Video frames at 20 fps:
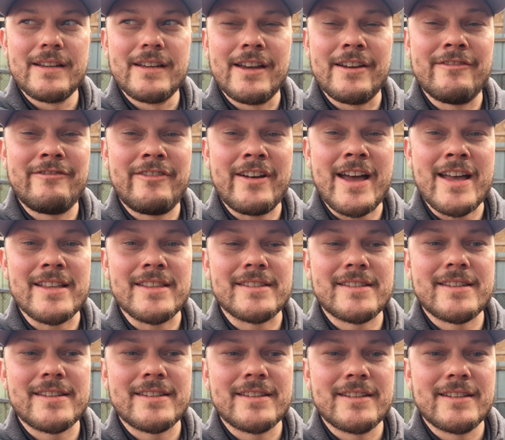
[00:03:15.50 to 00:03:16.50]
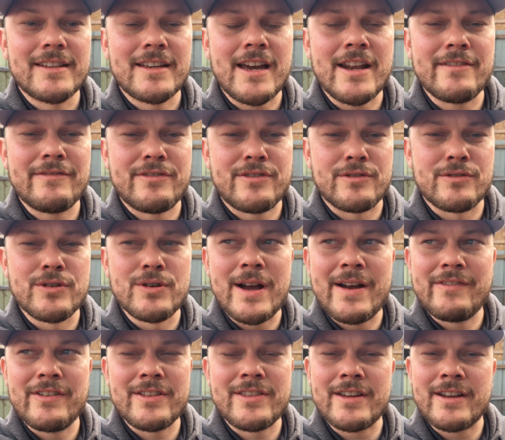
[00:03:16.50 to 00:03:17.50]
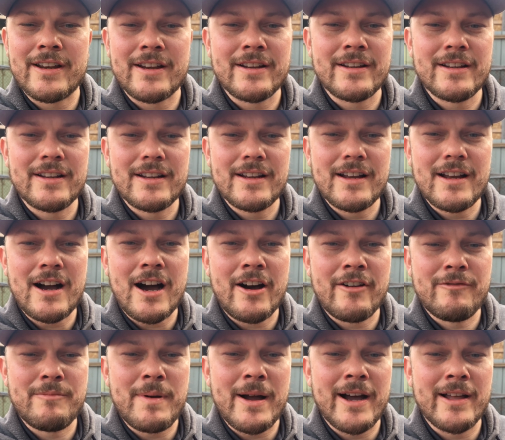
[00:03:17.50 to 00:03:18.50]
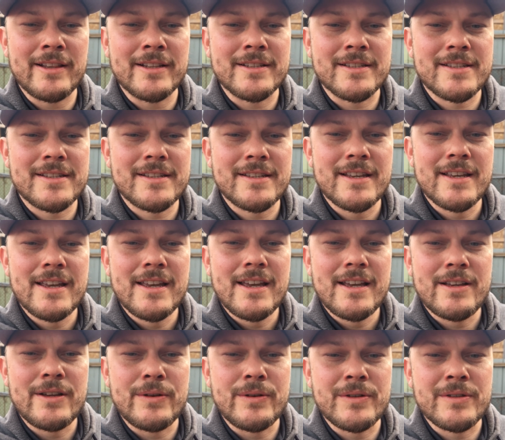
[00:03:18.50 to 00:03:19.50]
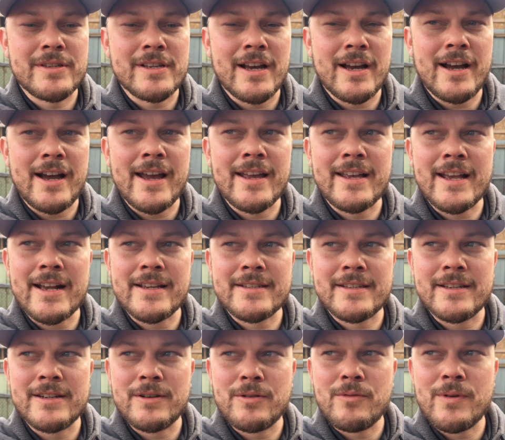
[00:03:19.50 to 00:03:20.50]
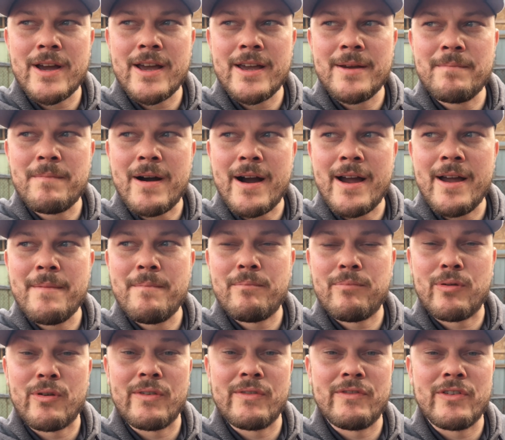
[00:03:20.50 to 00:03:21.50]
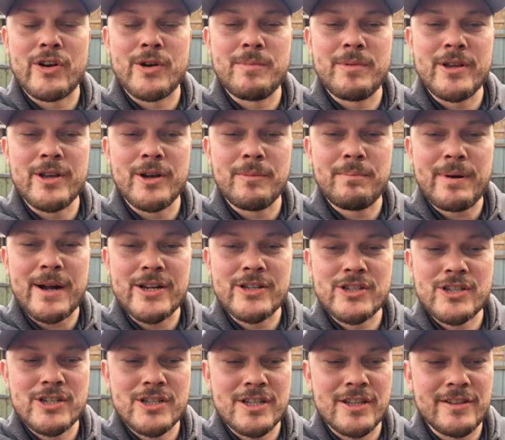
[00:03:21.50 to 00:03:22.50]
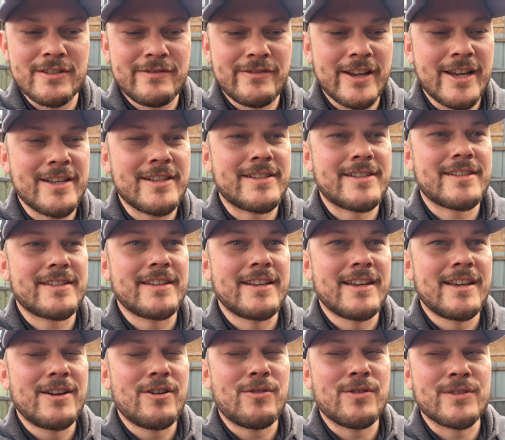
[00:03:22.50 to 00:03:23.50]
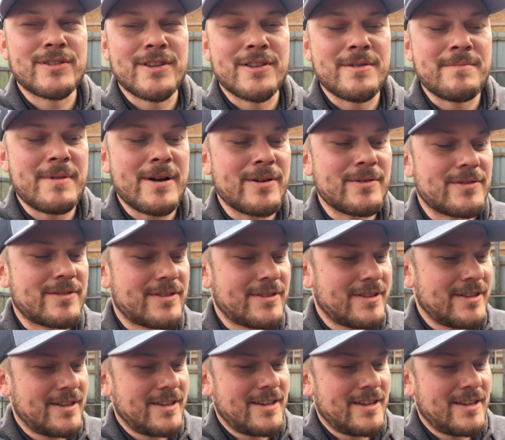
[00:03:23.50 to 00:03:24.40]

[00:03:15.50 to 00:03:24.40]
event kind of threw everything off balance. It was, I guess, in a way, my proverbial punch to the face or to the mouth.